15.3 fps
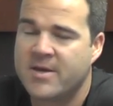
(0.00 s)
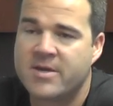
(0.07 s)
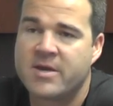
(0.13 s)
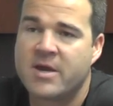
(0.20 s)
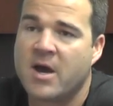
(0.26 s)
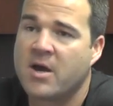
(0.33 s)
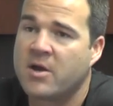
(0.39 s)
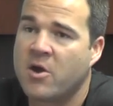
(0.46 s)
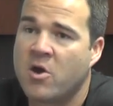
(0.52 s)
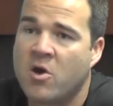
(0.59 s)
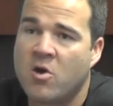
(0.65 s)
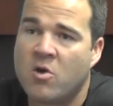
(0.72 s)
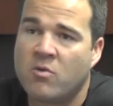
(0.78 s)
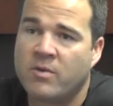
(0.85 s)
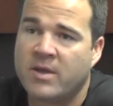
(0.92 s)

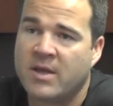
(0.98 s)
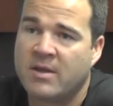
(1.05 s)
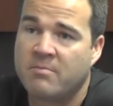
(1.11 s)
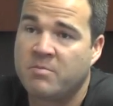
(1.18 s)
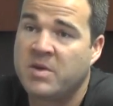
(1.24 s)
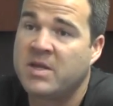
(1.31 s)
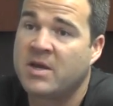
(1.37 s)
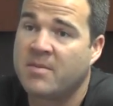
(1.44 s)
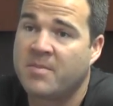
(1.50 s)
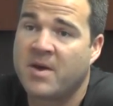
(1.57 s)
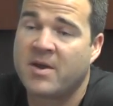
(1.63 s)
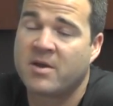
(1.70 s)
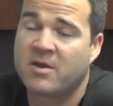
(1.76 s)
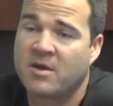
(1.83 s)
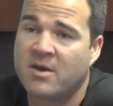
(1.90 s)
gung-ho and beat up
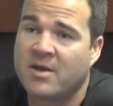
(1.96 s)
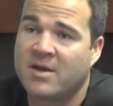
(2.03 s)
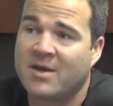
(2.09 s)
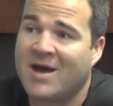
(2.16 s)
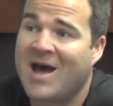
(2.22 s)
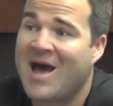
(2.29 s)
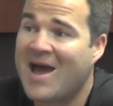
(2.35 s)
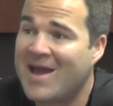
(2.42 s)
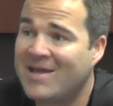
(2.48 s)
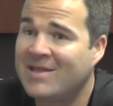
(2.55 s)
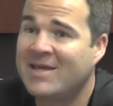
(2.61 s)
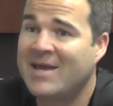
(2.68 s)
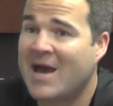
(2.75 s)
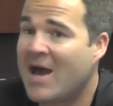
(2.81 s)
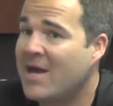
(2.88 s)
on a
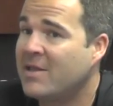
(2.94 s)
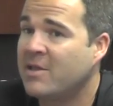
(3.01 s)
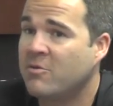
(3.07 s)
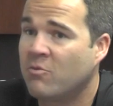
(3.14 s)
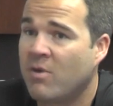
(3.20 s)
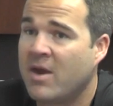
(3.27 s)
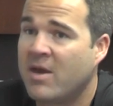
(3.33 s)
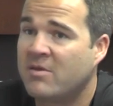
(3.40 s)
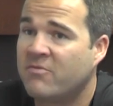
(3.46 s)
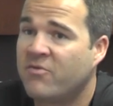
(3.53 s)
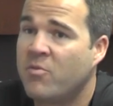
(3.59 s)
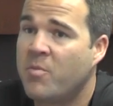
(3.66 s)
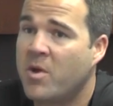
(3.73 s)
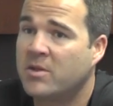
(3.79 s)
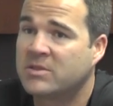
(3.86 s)
highly, highly ranked
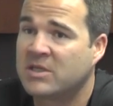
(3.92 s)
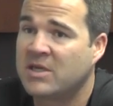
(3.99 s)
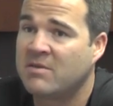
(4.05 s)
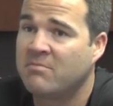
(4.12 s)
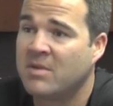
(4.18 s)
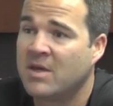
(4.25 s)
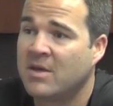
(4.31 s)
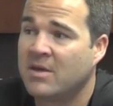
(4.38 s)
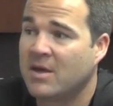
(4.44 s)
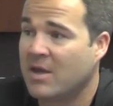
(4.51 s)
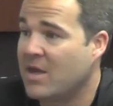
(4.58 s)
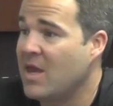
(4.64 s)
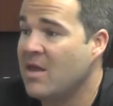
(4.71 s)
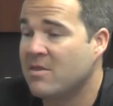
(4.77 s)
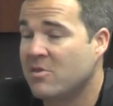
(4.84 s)
football team.
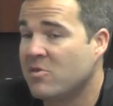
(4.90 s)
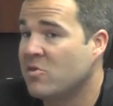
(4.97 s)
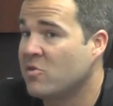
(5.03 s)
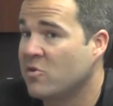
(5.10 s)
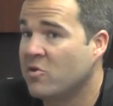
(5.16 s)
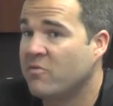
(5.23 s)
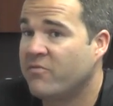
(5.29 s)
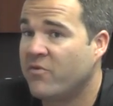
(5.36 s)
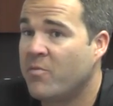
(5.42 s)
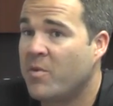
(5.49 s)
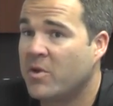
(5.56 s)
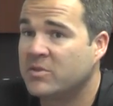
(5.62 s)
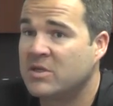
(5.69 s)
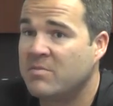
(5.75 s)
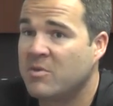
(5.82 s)
Again, this is a good
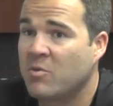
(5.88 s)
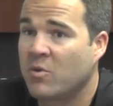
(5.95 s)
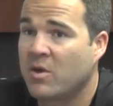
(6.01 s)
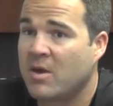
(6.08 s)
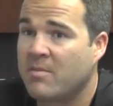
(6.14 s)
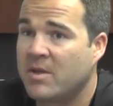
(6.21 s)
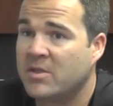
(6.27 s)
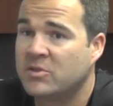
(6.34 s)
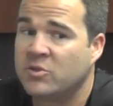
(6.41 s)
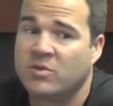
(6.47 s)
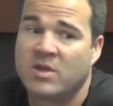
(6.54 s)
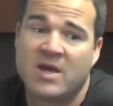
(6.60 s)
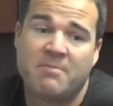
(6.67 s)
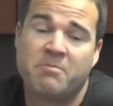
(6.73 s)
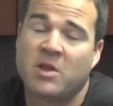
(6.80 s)
football team that we're coming into.
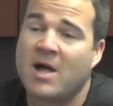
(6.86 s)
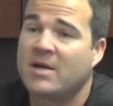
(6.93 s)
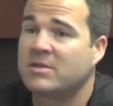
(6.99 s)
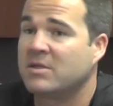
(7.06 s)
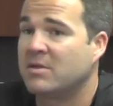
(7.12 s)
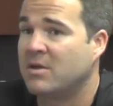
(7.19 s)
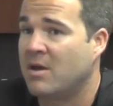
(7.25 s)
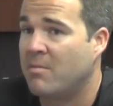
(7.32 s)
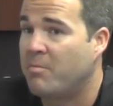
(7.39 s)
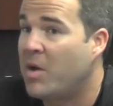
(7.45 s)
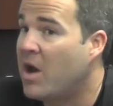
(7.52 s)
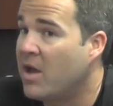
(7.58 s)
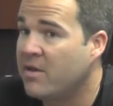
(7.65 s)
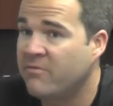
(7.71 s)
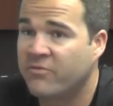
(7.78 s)
They blocked a
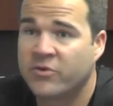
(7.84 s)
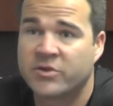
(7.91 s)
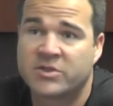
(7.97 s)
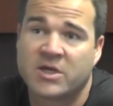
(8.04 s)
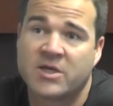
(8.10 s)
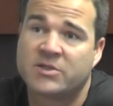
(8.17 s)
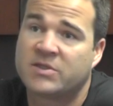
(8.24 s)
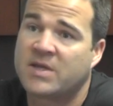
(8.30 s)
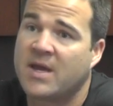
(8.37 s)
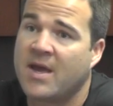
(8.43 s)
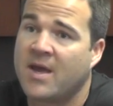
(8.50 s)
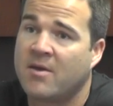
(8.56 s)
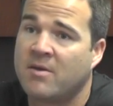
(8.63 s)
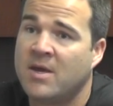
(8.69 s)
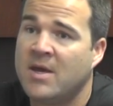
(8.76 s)
punt for a
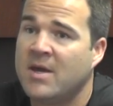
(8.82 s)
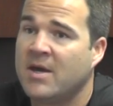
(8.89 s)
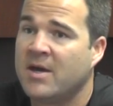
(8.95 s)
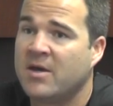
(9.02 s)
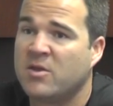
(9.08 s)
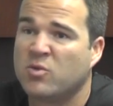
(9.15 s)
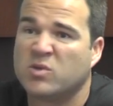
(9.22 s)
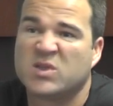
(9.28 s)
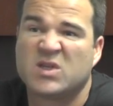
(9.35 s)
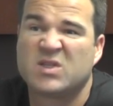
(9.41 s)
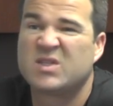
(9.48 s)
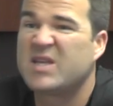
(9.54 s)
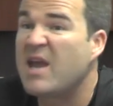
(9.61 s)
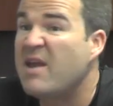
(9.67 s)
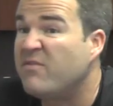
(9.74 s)
touchdown. There was a
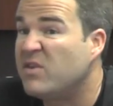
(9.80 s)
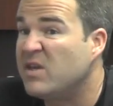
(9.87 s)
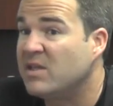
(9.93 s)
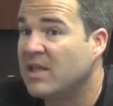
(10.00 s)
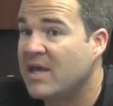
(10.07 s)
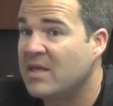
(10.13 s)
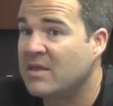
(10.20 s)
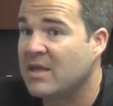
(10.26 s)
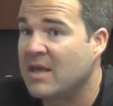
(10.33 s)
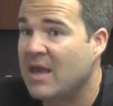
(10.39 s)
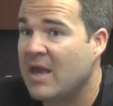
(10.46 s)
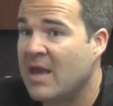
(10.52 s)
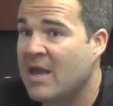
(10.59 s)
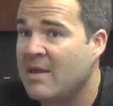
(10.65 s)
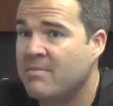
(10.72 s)
safety late in the
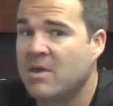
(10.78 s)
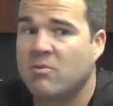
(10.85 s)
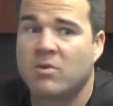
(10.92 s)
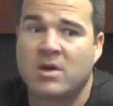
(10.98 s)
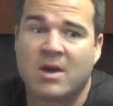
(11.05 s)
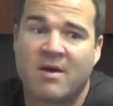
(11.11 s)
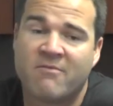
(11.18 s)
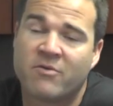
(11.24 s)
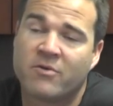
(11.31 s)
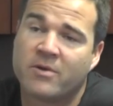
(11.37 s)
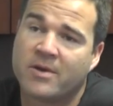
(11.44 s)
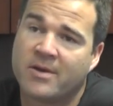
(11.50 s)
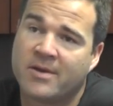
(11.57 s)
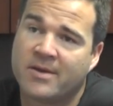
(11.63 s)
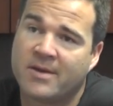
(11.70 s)
game. They recovered
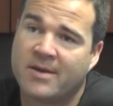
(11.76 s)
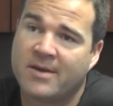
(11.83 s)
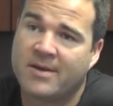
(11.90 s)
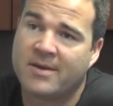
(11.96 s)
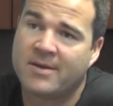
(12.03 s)
a